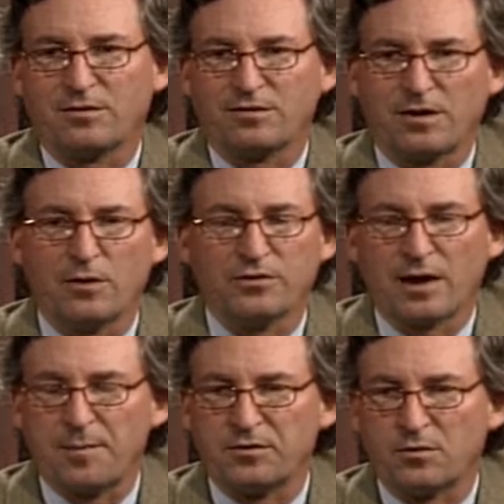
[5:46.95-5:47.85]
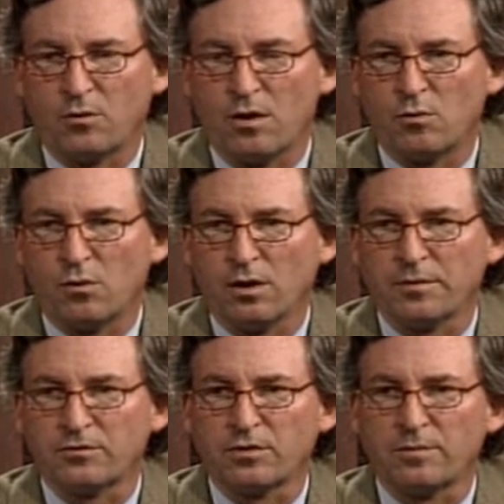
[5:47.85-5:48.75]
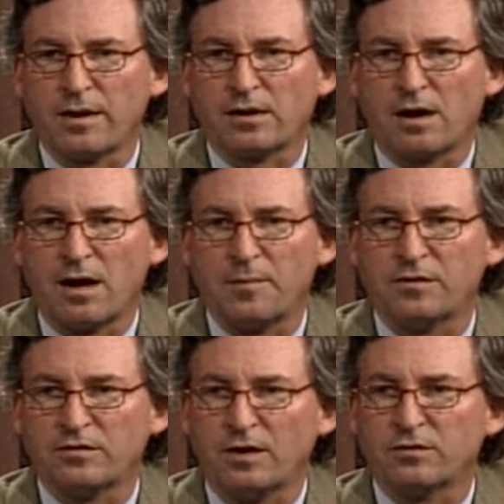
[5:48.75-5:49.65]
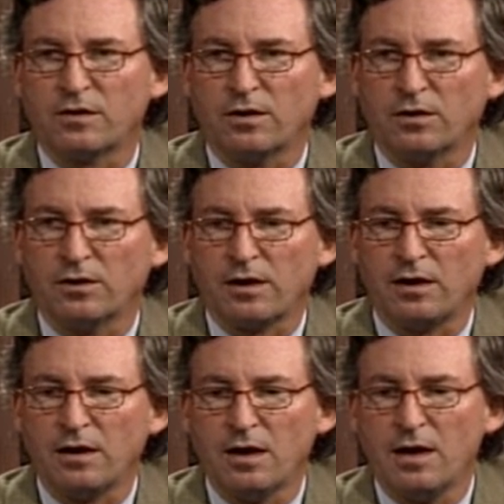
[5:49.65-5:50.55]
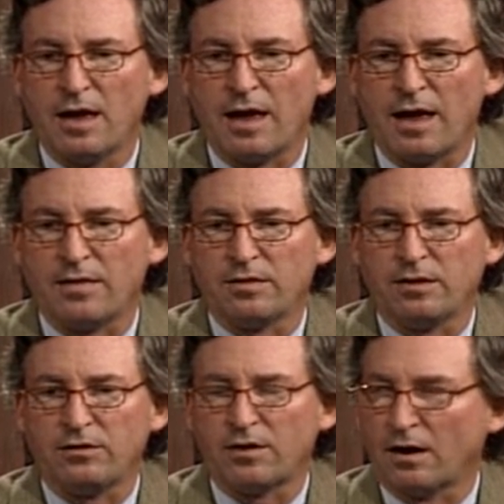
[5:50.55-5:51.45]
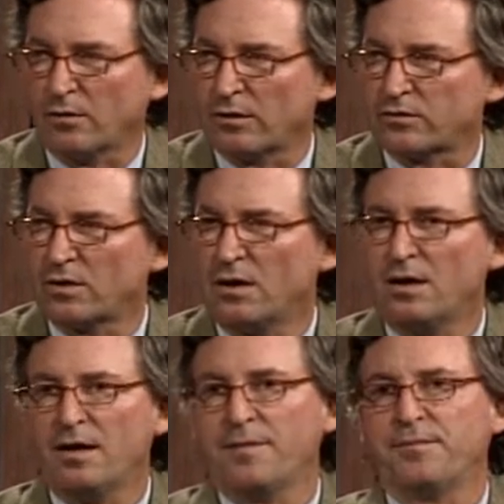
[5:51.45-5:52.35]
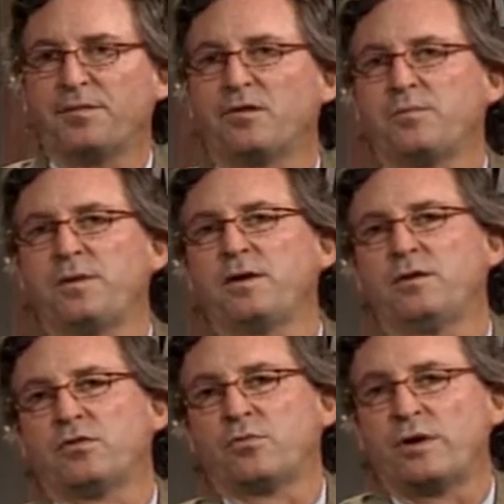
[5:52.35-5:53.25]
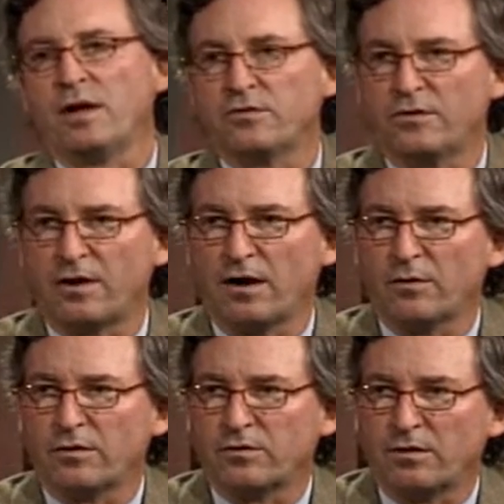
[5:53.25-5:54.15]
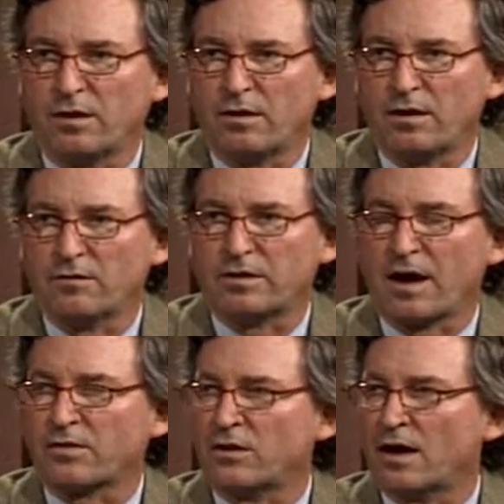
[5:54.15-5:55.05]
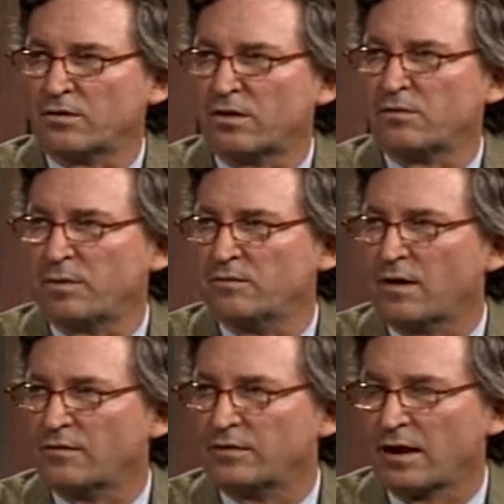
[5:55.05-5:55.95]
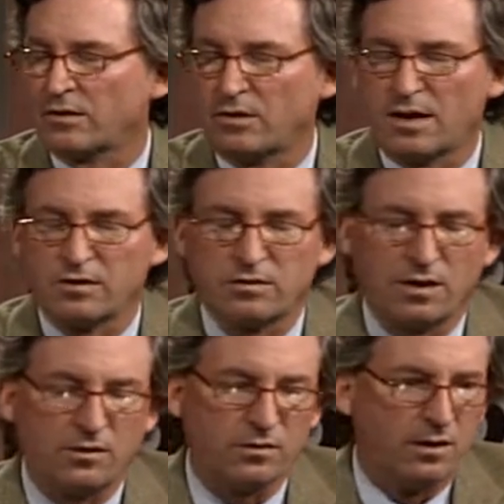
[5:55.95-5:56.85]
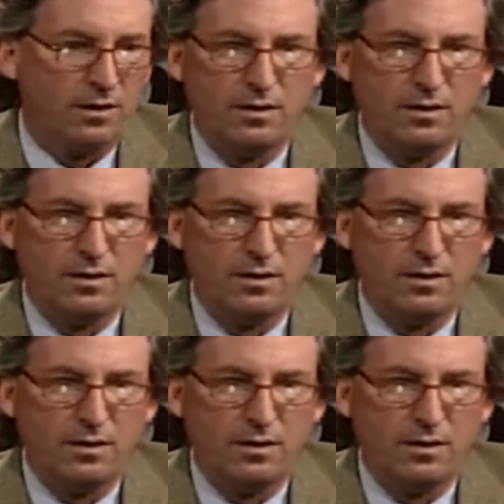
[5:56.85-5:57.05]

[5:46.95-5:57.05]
stereotyping is the wrong word, but there's a certain amount of common sense in looking at the terrorists. There's been 36 terrorists that have attacked the United States, been involved in attacking the United States.